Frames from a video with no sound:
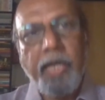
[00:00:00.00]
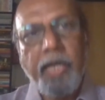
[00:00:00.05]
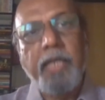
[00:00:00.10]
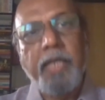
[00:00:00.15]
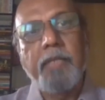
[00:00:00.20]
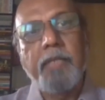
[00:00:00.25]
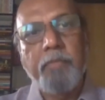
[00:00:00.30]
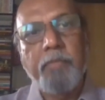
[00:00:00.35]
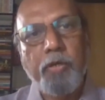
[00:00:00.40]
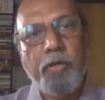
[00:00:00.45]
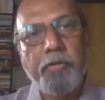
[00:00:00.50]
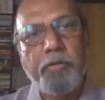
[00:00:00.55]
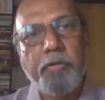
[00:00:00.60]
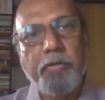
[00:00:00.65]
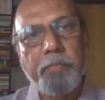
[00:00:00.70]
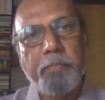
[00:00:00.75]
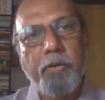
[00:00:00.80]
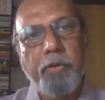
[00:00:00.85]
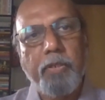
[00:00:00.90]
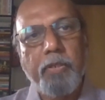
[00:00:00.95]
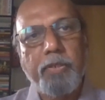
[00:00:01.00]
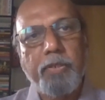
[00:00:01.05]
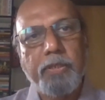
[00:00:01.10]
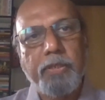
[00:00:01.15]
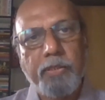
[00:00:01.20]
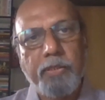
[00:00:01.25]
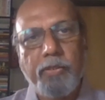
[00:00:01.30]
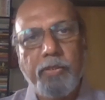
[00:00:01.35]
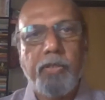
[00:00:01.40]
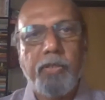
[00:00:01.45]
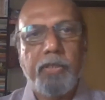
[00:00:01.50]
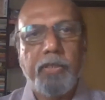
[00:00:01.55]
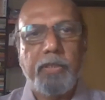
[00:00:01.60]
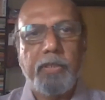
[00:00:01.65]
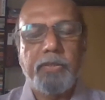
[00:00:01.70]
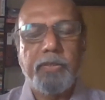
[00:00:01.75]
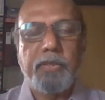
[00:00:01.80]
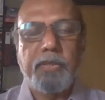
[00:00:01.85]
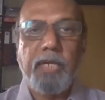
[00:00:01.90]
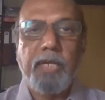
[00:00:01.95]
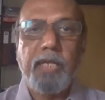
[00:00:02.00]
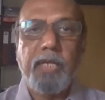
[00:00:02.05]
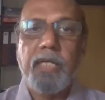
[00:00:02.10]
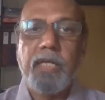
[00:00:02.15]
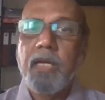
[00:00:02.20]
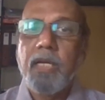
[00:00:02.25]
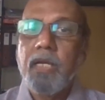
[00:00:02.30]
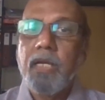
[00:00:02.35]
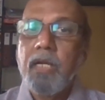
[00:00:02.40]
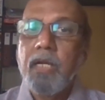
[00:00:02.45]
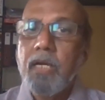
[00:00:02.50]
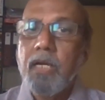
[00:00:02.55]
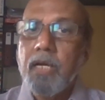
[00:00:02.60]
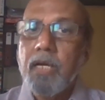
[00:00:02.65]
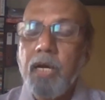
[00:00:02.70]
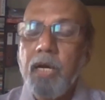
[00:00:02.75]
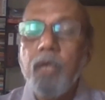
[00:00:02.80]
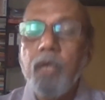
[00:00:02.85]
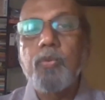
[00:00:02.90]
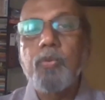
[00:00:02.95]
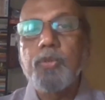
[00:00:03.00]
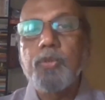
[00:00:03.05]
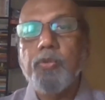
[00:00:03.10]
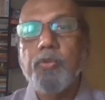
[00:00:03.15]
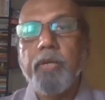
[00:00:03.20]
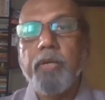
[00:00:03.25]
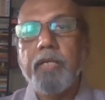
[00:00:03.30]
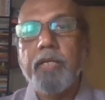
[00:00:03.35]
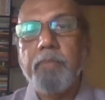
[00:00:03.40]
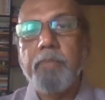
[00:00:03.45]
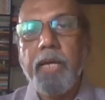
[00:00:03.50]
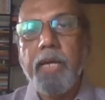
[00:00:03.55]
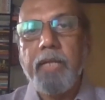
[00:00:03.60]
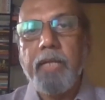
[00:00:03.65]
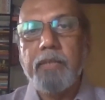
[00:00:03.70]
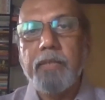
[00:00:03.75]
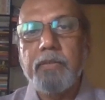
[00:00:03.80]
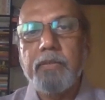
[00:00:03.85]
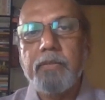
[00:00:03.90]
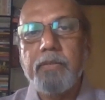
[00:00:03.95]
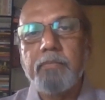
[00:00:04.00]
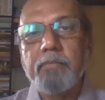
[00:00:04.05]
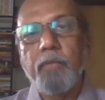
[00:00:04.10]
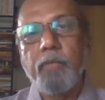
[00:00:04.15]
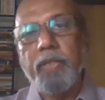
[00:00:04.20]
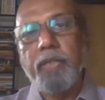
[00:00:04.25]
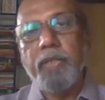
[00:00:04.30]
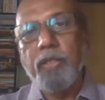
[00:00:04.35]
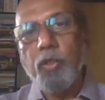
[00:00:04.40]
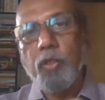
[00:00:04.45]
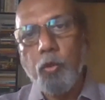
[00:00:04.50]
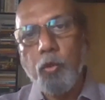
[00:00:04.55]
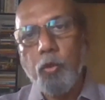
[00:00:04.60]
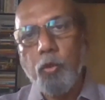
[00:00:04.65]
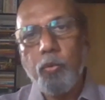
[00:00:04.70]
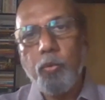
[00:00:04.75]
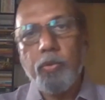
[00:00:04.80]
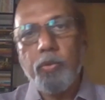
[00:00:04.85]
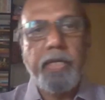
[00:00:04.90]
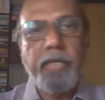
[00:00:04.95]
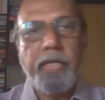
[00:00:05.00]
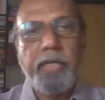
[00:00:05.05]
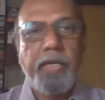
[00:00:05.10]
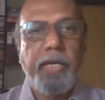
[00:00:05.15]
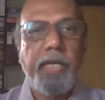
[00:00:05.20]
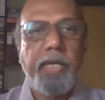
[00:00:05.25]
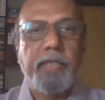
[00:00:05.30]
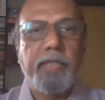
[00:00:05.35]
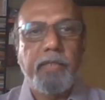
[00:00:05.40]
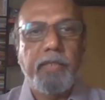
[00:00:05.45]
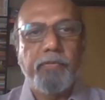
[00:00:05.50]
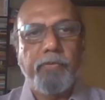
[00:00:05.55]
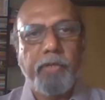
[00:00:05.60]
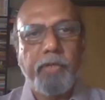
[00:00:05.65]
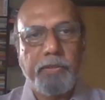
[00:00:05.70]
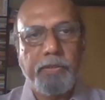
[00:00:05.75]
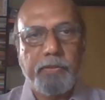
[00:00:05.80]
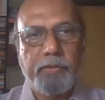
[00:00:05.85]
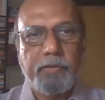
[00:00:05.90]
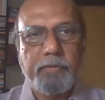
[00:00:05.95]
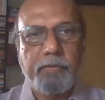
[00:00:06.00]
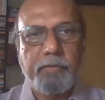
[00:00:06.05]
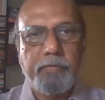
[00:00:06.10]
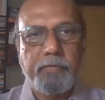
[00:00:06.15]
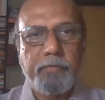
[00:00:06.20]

and monetary policy authorities are how to strike a balance between growth and inflation.